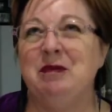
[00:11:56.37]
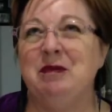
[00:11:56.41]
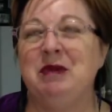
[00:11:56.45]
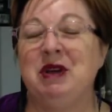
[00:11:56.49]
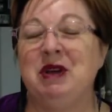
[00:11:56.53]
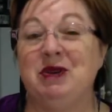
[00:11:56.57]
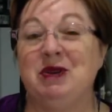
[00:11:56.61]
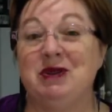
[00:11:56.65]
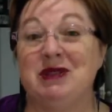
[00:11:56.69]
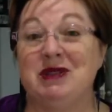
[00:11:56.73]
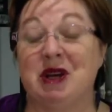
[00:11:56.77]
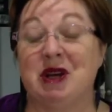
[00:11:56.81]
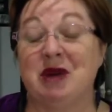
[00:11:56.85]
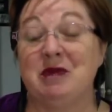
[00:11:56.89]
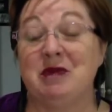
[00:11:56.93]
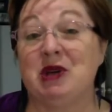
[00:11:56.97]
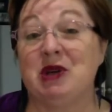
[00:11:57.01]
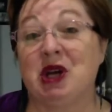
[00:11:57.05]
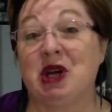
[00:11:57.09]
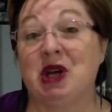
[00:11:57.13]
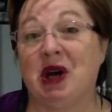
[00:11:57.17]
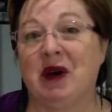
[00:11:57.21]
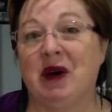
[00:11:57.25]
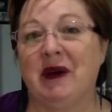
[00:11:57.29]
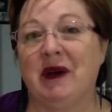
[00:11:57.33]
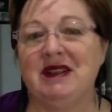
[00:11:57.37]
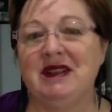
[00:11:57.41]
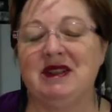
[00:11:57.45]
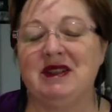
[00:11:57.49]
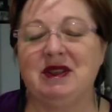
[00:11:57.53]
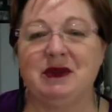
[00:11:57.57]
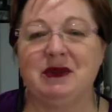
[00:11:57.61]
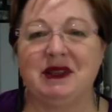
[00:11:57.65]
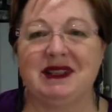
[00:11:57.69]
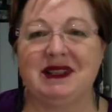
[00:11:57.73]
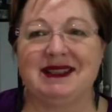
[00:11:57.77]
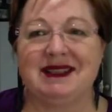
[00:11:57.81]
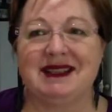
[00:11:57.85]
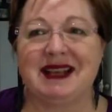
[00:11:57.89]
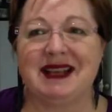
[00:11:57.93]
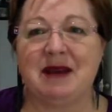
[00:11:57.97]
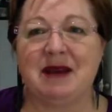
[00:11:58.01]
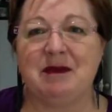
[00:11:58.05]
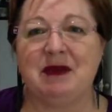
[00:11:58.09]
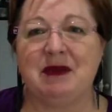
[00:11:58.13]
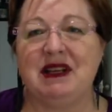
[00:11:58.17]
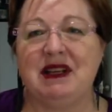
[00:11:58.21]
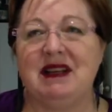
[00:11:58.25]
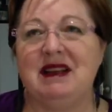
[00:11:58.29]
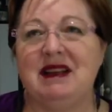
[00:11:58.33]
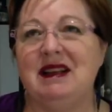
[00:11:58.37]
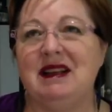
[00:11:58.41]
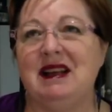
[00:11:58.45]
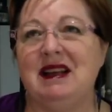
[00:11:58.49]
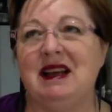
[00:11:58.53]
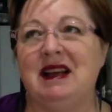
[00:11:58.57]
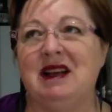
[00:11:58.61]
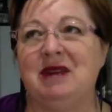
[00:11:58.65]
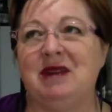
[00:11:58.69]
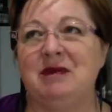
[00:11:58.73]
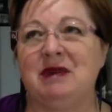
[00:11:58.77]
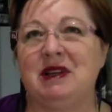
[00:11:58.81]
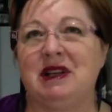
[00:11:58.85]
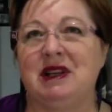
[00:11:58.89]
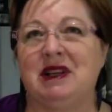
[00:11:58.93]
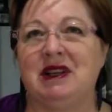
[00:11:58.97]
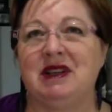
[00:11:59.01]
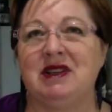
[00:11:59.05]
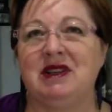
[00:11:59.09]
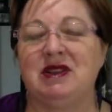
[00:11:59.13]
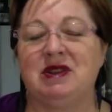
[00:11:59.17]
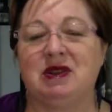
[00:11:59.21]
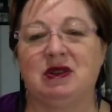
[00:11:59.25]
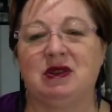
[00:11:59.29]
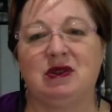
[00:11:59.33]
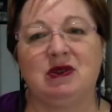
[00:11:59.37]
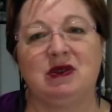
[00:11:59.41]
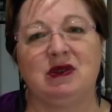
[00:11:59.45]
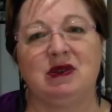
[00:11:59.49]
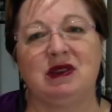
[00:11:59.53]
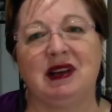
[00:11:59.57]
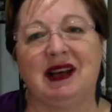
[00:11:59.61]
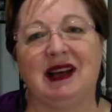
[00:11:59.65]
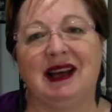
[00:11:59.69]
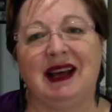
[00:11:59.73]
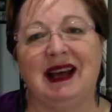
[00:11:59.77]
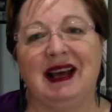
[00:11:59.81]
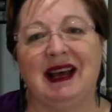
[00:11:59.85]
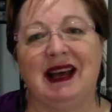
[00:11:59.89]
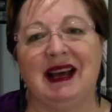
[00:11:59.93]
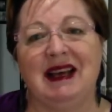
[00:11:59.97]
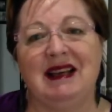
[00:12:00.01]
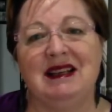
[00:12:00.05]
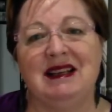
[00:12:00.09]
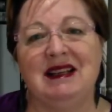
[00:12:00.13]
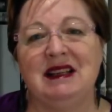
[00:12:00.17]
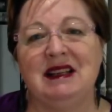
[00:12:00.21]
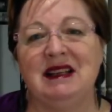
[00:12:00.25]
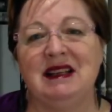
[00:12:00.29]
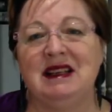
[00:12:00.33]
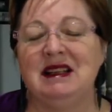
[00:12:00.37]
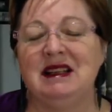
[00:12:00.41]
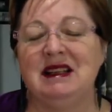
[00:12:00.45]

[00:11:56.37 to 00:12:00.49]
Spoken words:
because I'm going to examine it and I'm going to look at